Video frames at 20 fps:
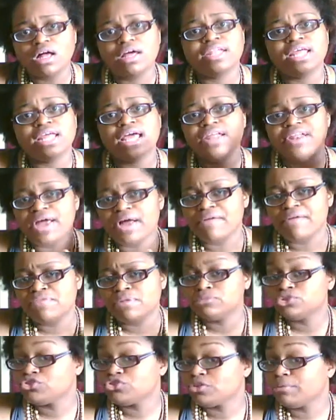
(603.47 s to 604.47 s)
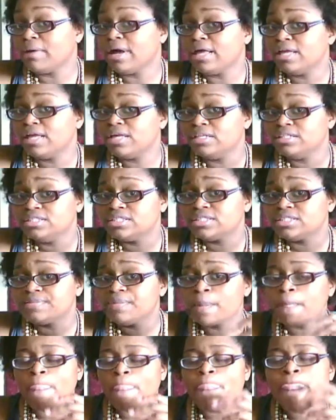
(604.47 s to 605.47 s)
and have them trim my ends.
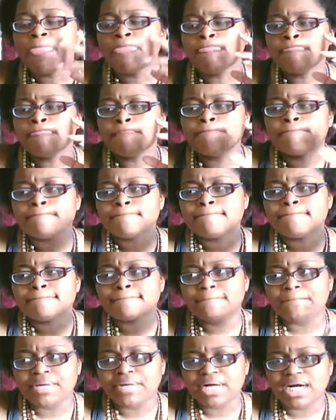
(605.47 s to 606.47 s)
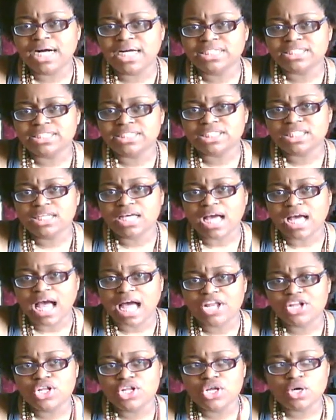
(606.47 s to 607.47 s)
But I
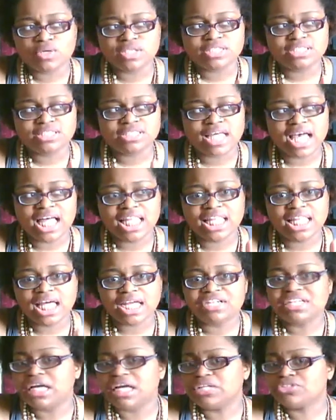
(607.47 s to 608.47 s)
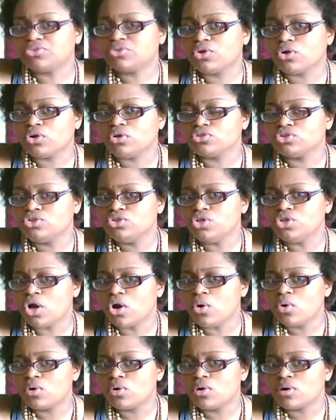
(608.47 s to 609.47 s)
noticed that a lot of natural girls don't
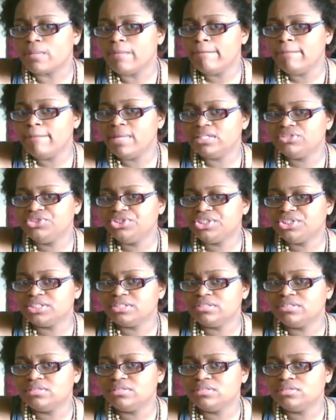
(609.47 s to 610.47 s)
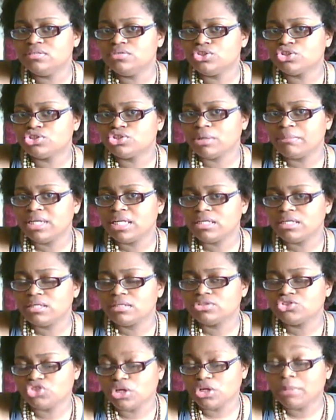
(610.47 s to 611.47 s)
mention trimming
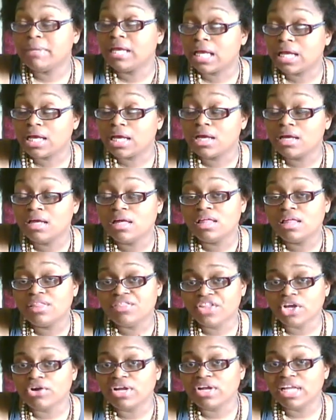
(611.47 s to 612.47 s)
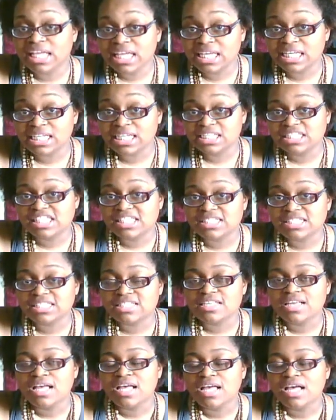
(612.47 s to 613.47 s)
their ends
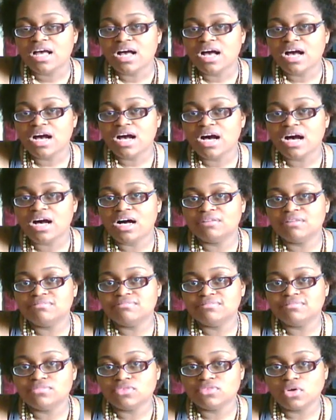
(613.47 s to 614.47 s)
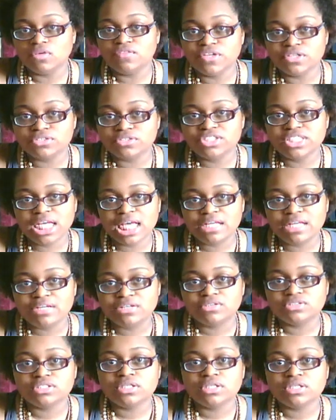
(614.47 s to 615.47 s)
on their channels.
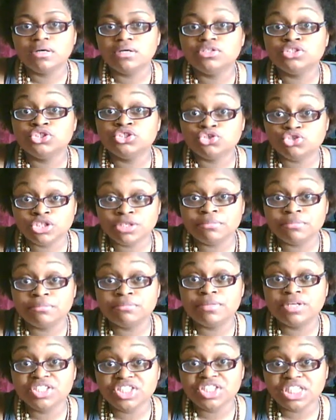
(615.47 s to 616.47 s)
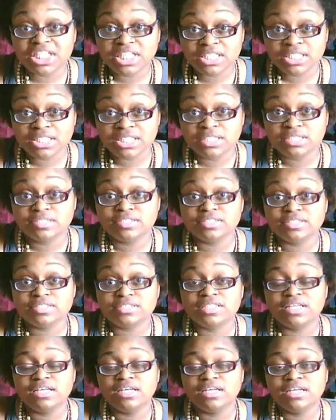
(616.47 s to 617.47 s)
trim your ends.
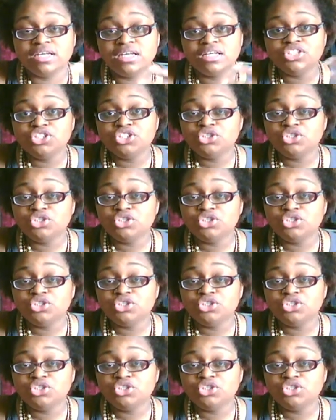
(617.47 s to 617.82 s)
You